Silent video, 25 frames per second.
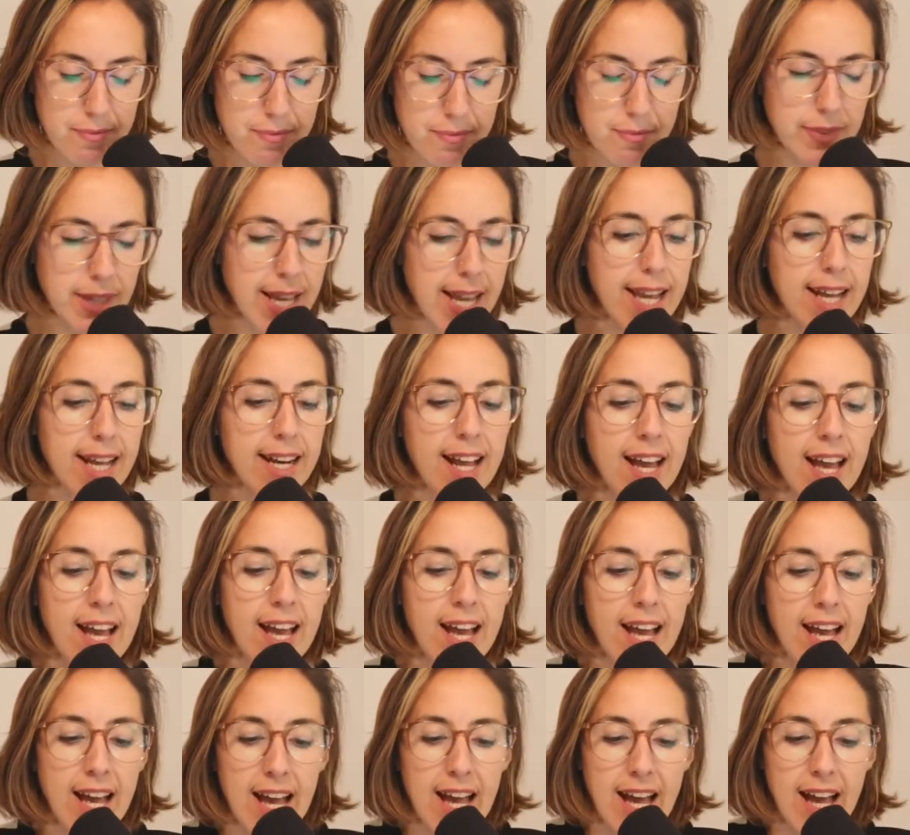And
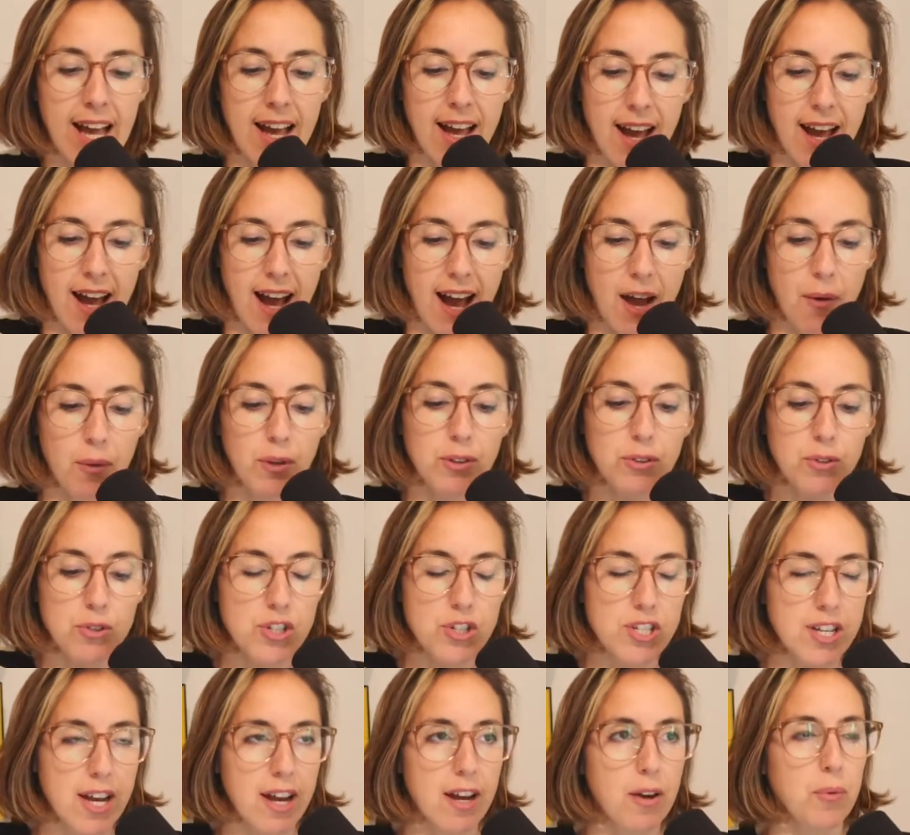I want to
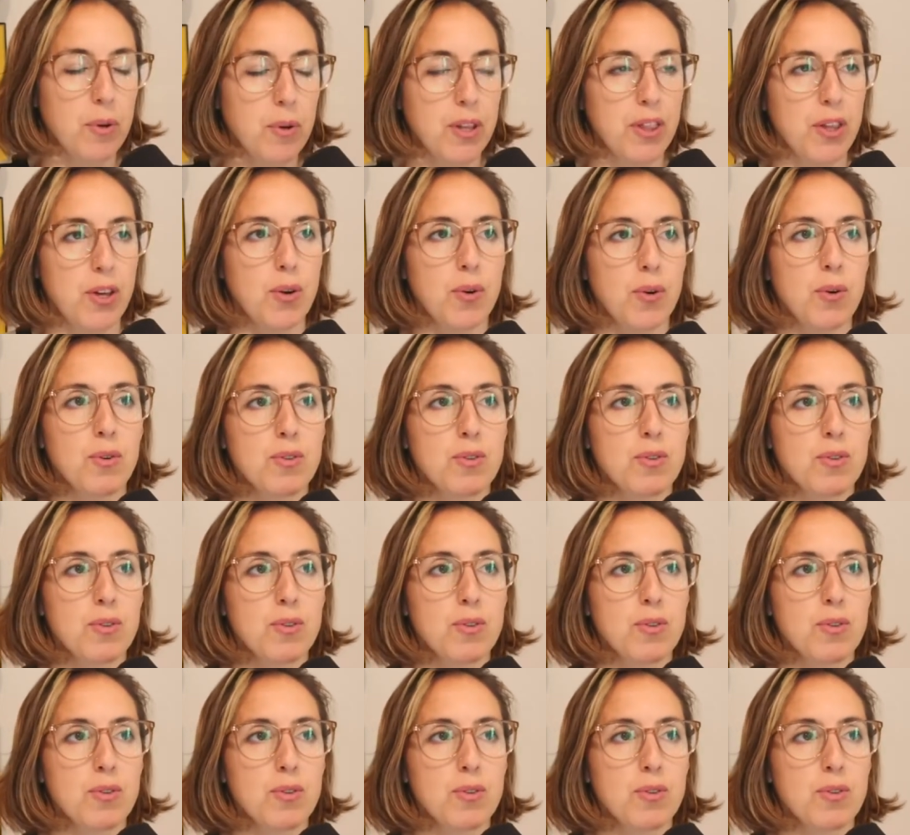share with you